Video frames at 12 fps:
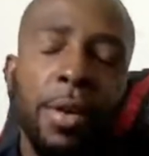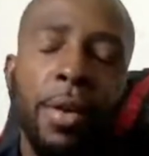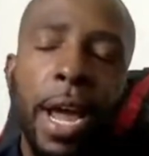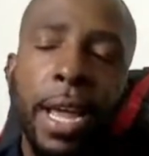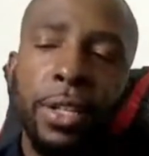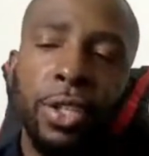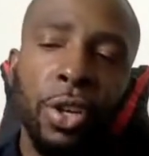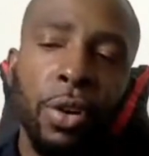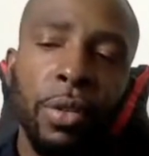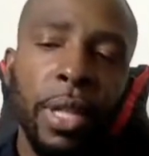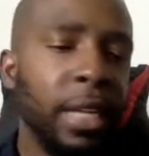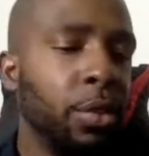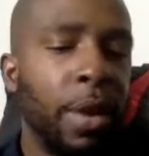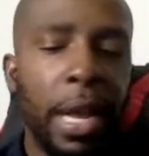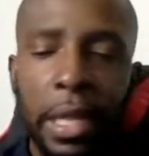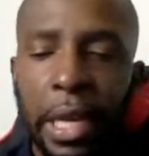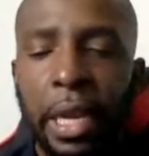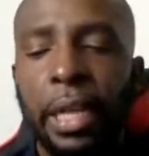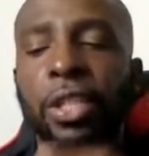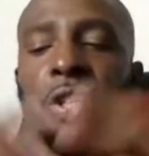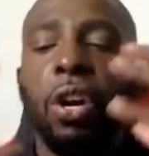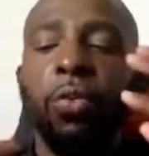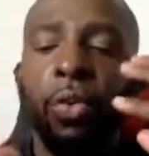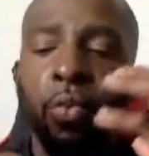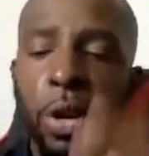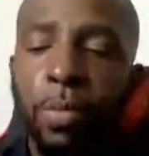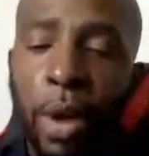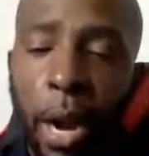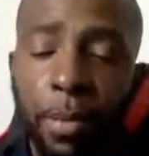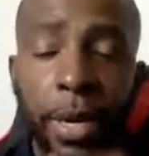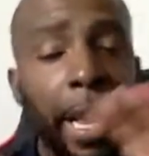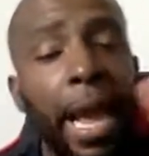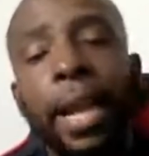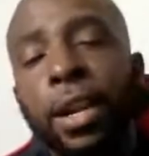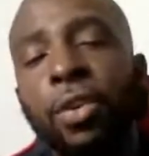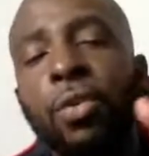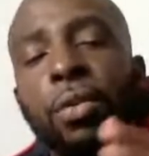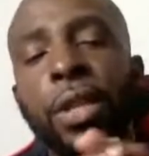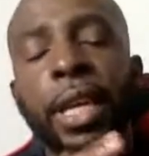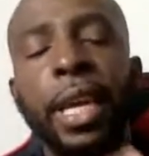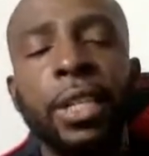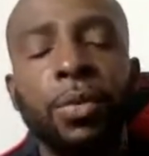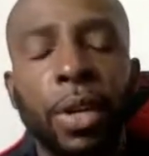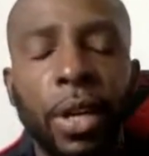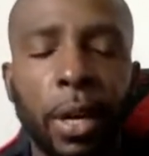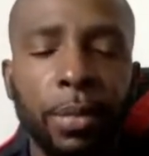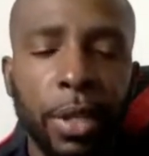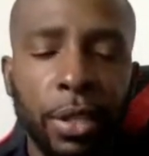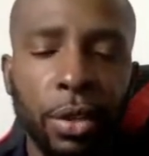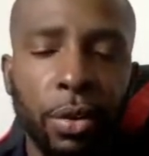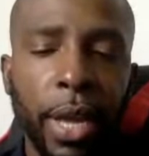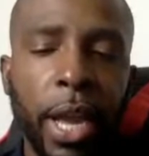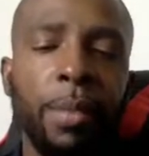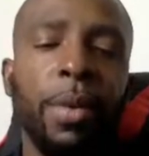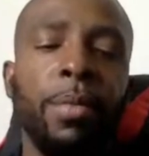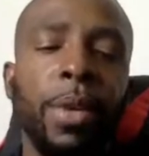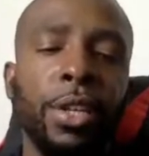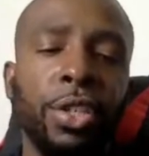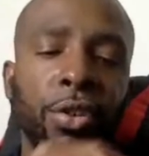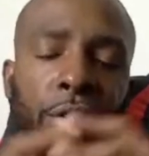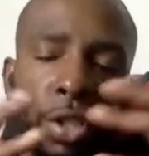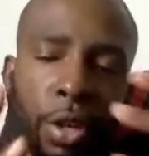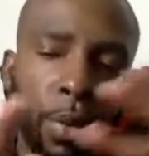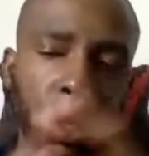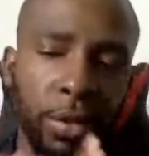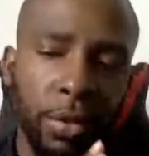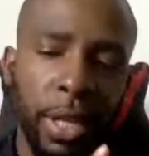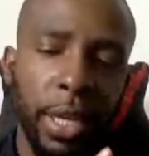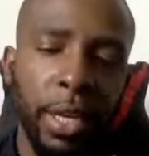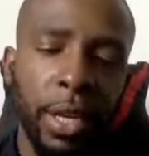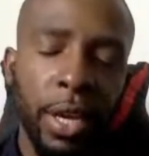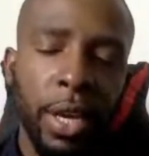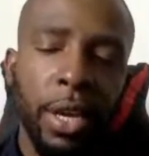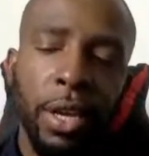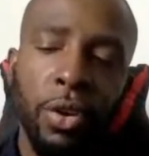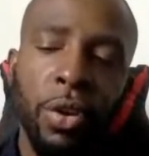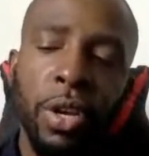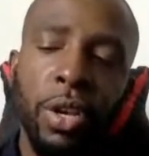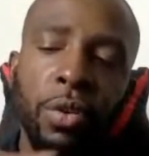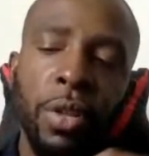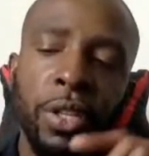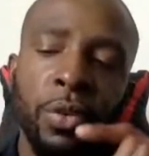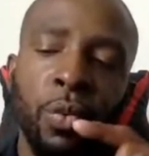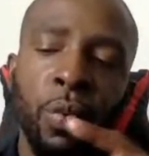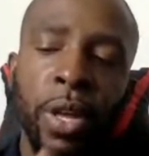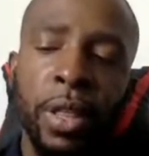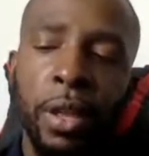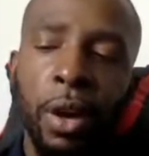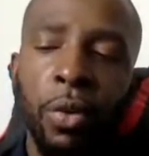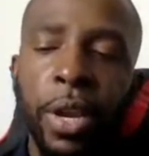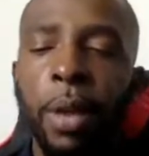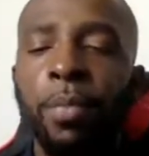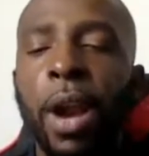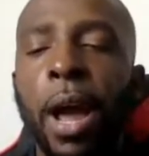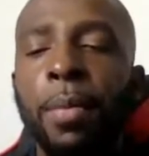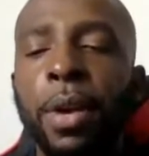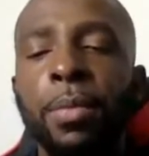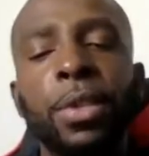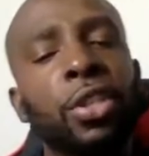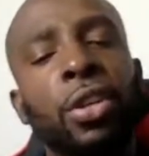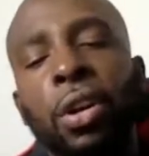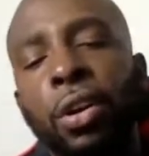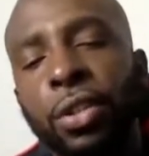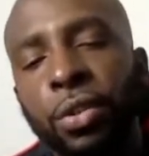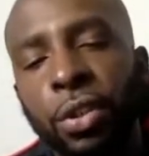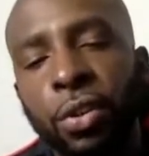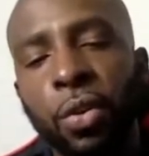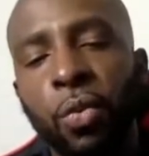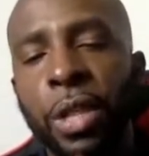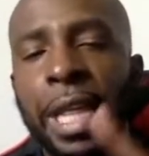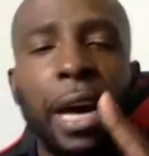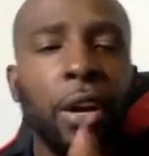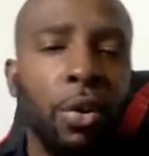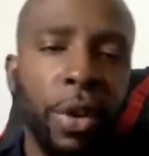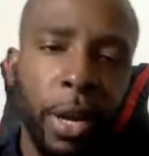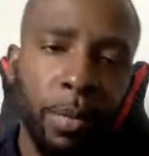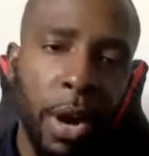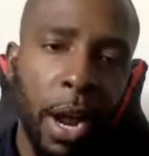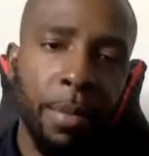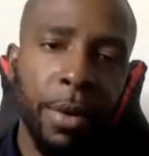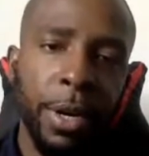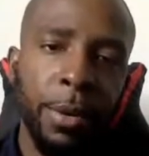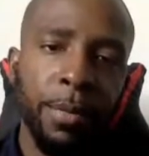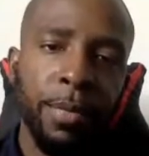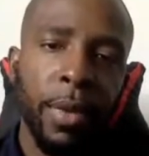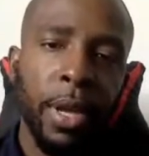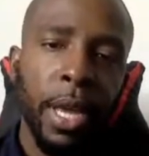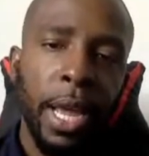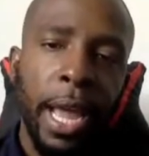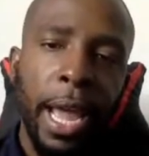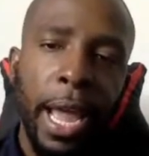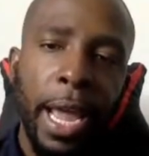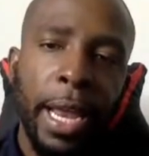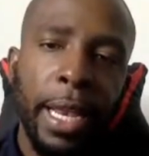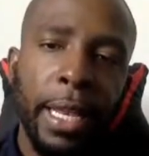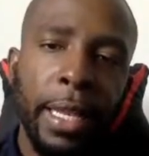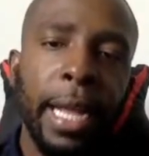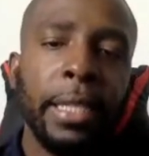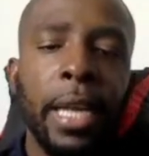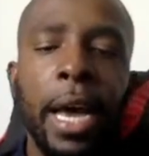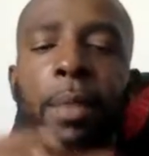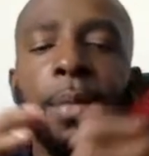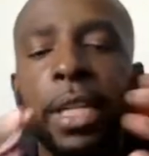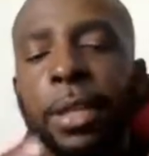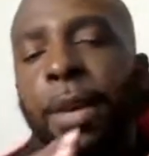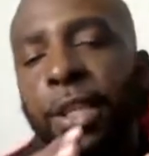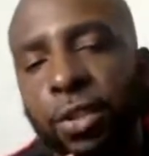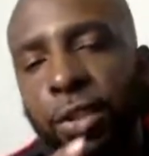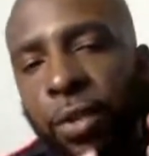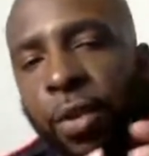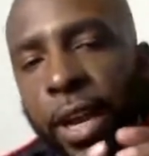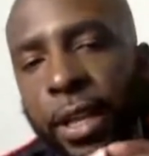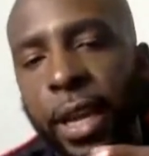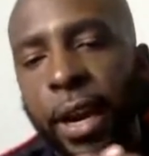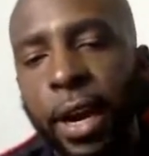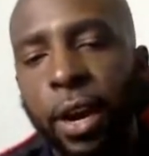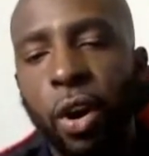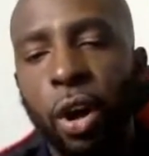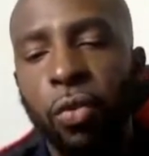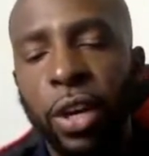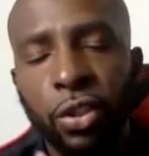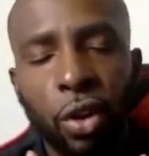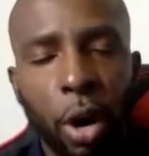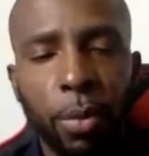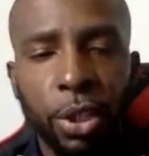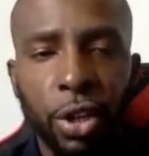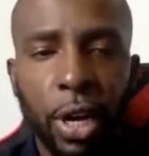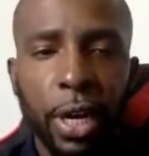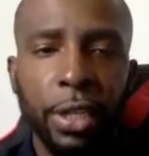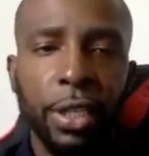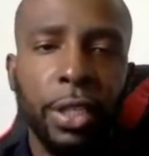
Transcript: right? So that's what I did. I started with one property. And the cool thing is, when it comes to this whole Airbnb and short-term rental thing, you can do this with owning a property, but you can also do it without owning a property. And that's kind of my specialty right there. I call it rental arbitrage,